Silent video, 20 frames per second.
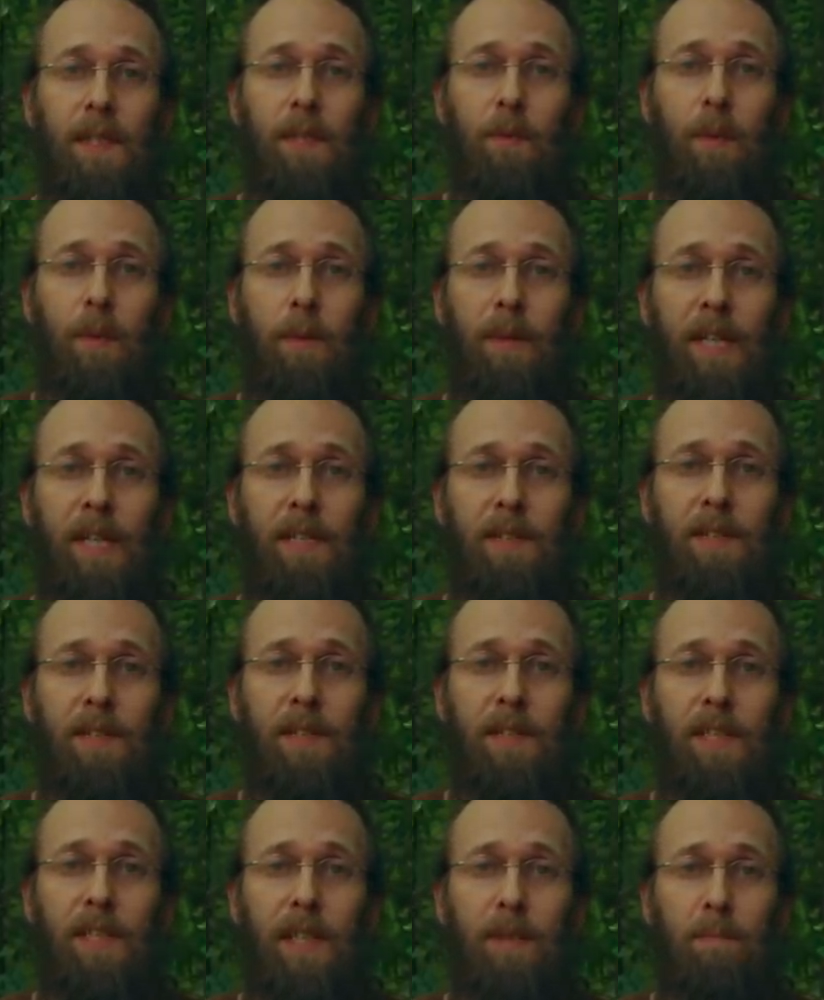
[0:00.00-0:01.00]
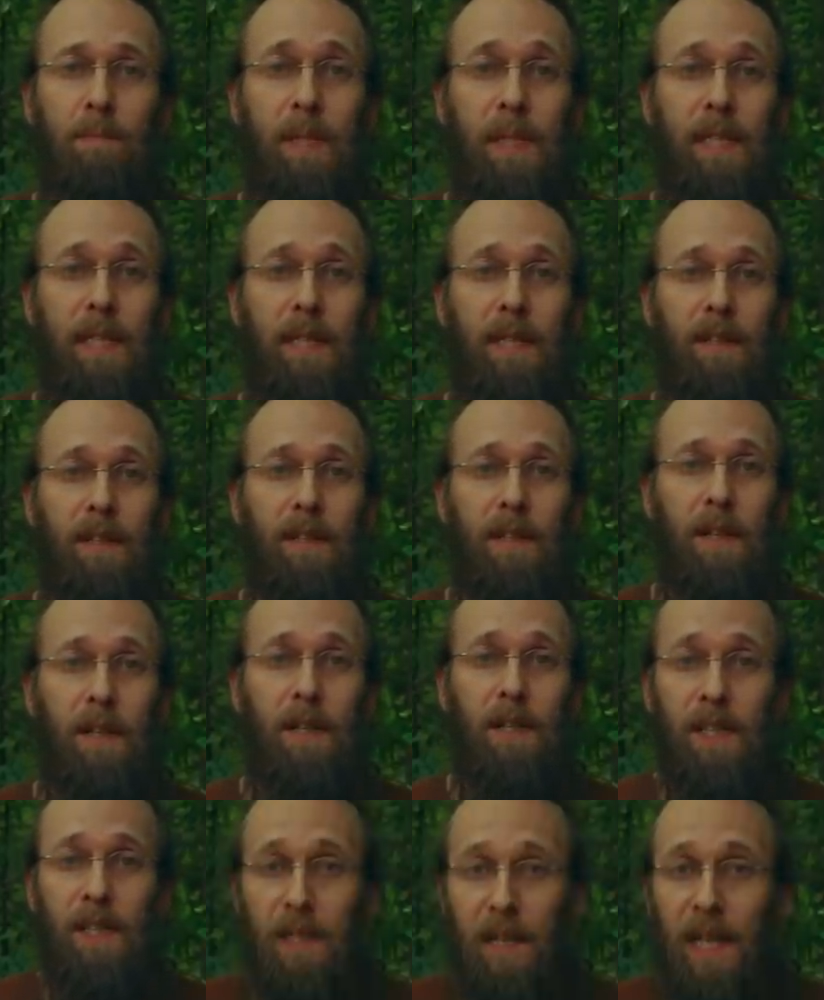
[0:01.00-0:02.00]
We might see that being
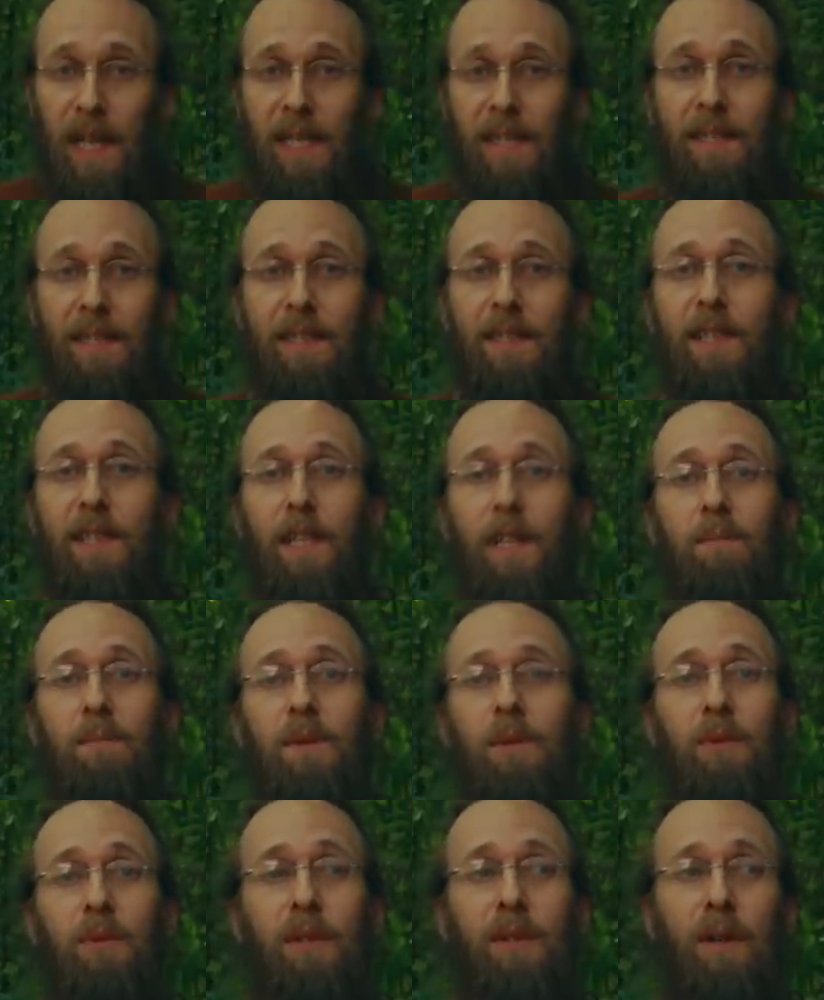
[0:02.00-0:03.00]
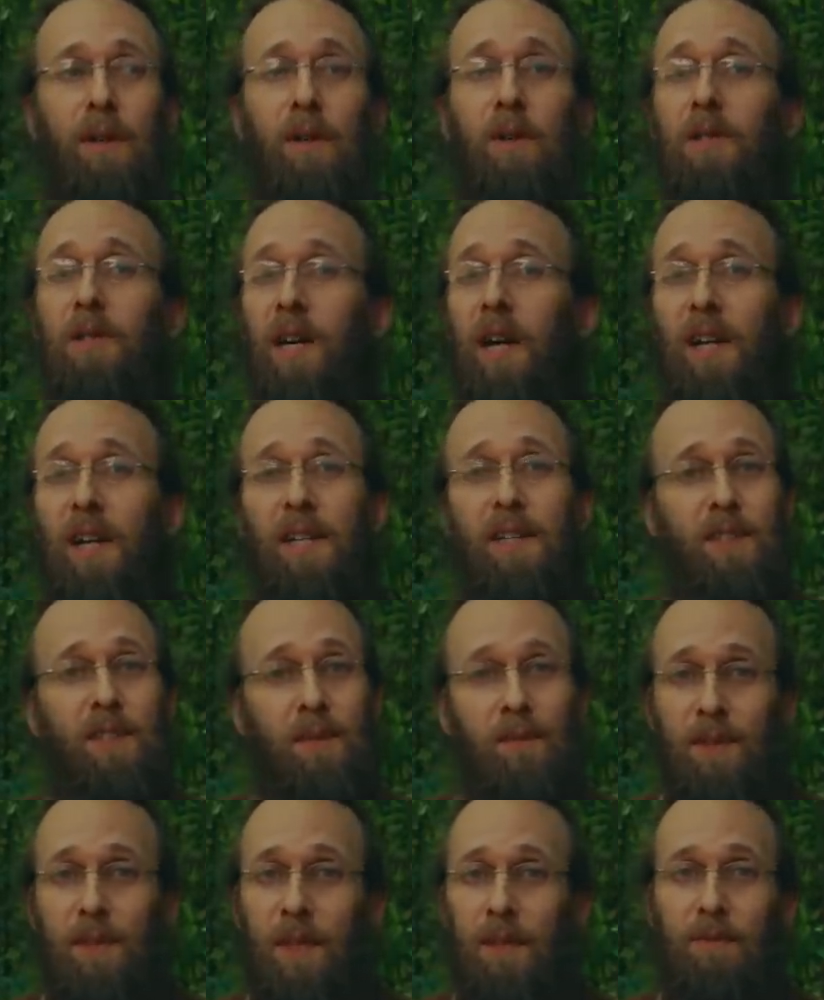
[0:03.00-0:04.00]
unenlightened comes with all kinds
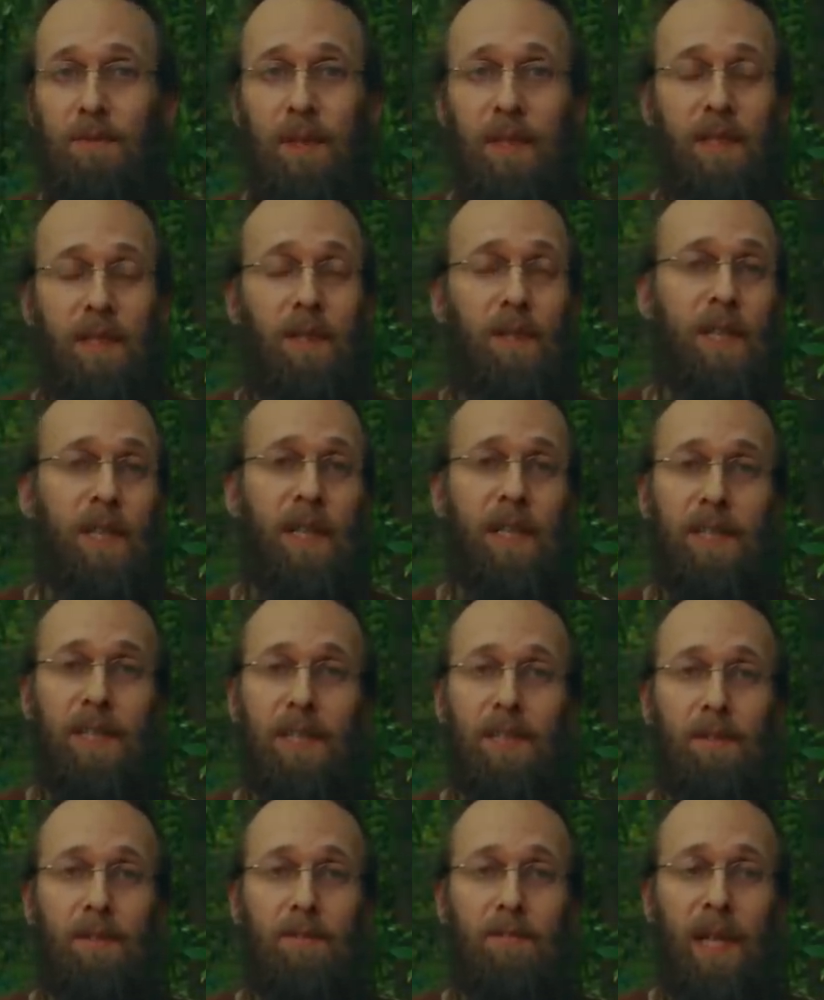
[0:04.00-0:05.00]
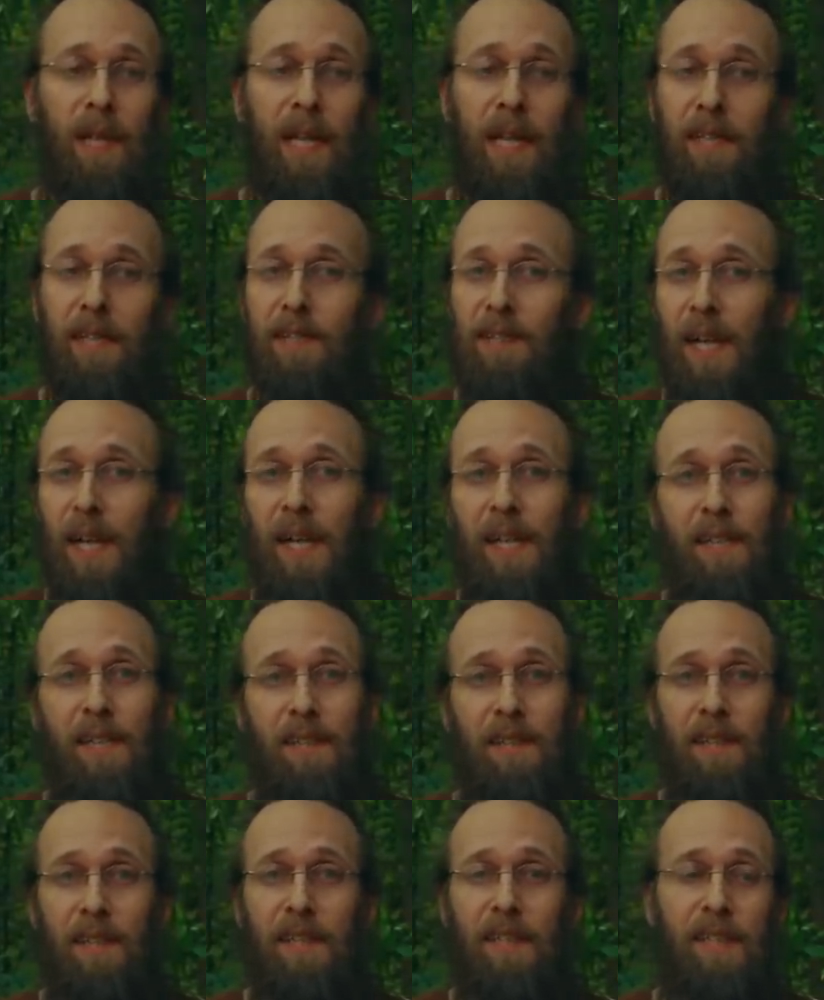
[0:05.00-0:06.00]
of suffering, all kinds of
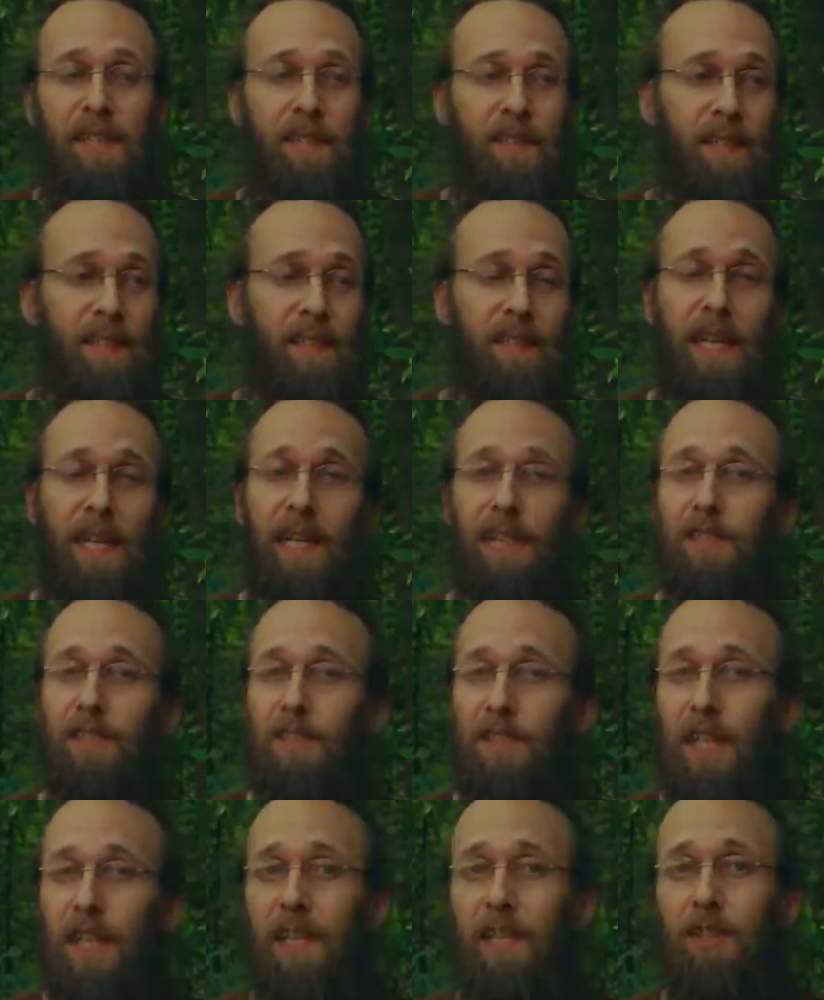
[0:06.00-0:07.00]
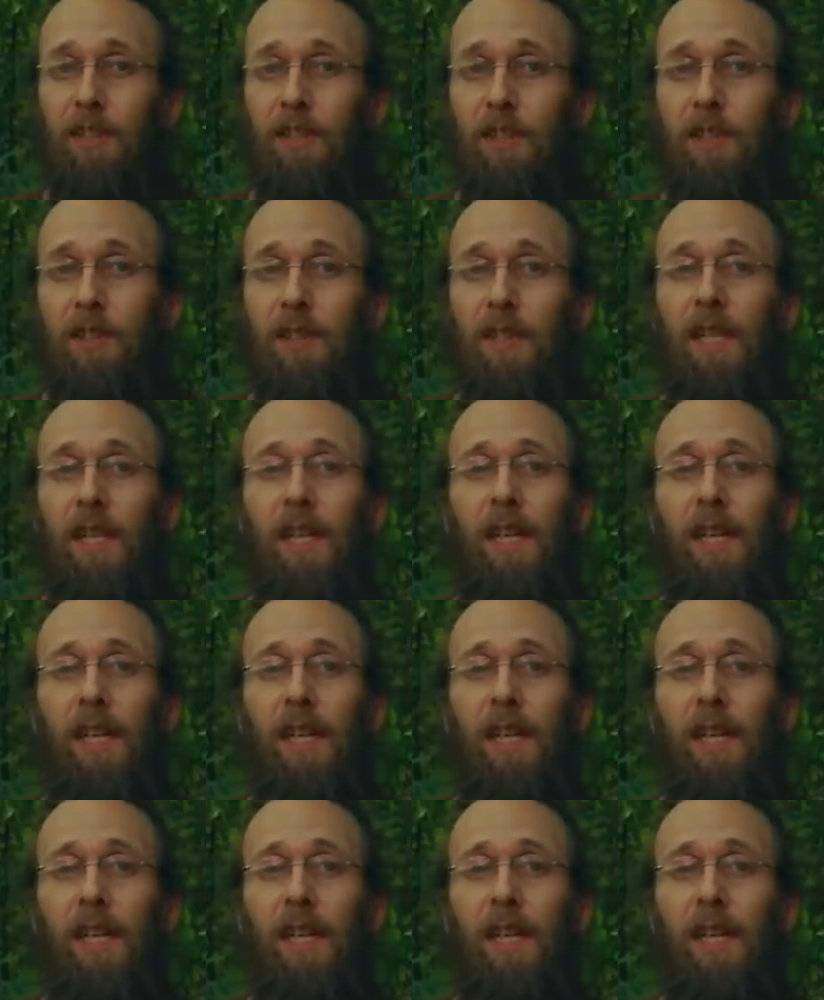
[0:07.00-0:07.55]
anxiety and agitation,